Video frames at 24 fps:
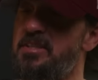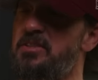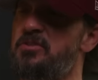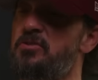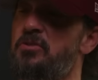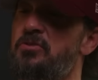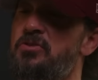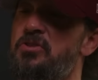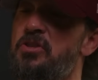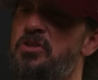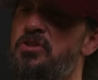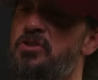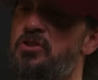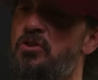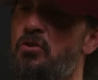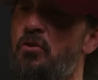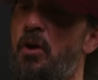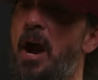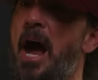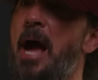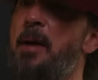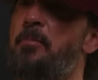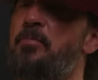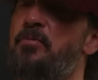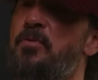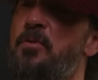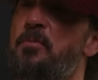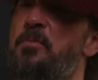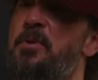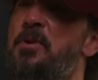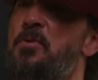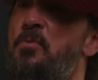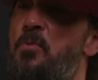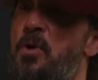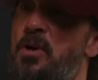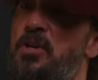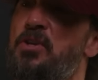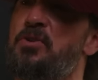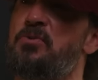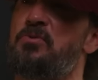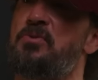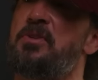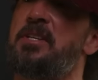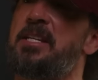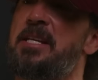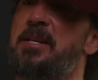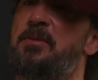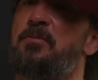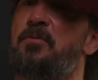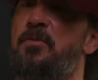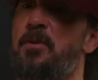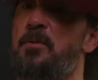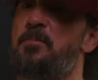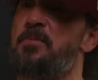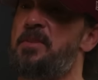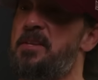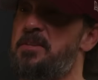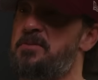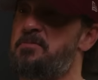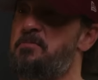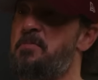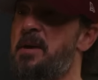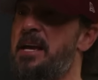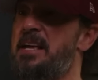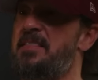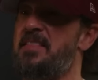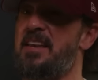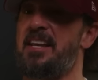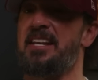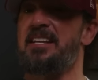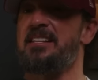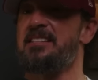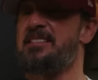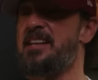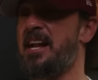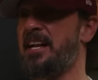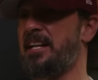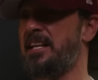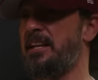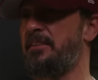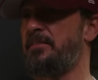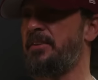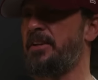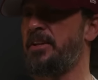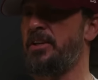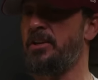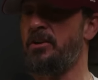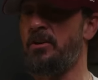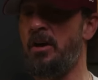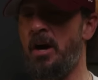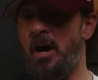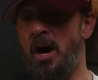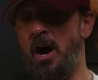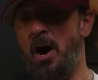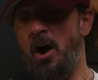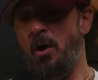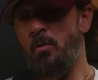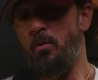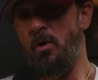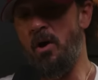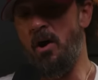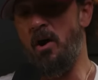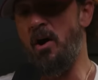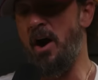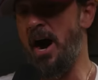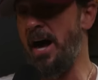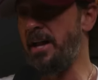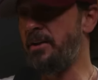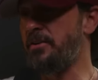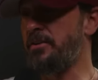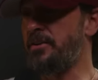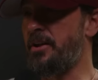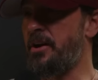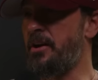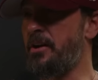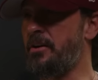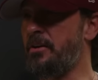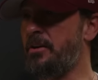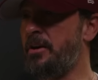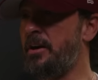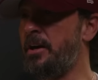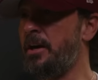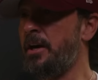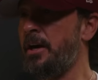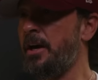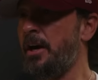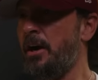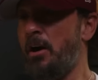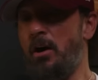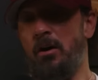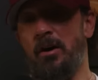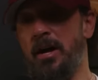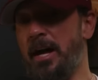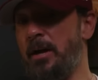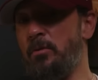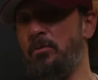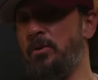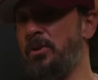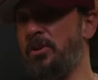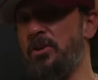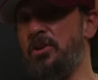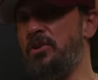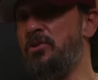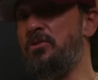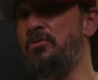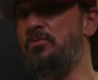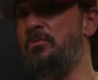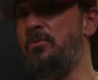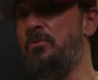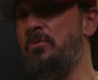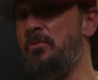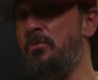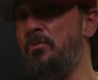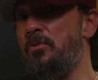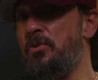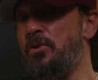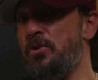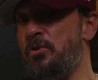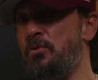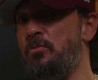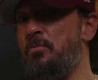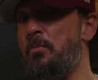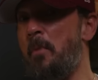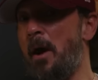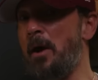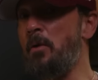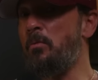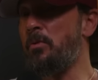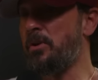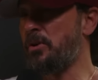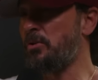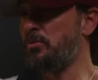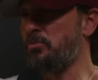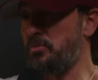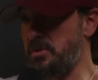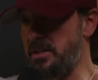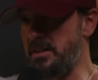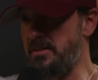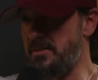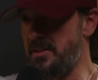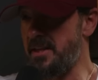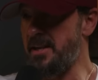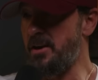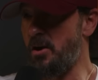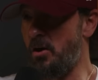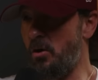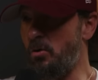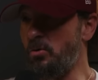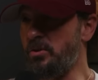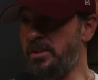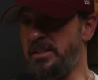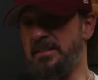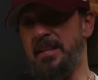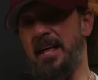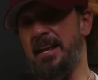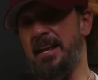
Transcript: So describe for me what you need from this man that he's not giving you. Well, I don't know. Okay, well, you might want to rethink holding that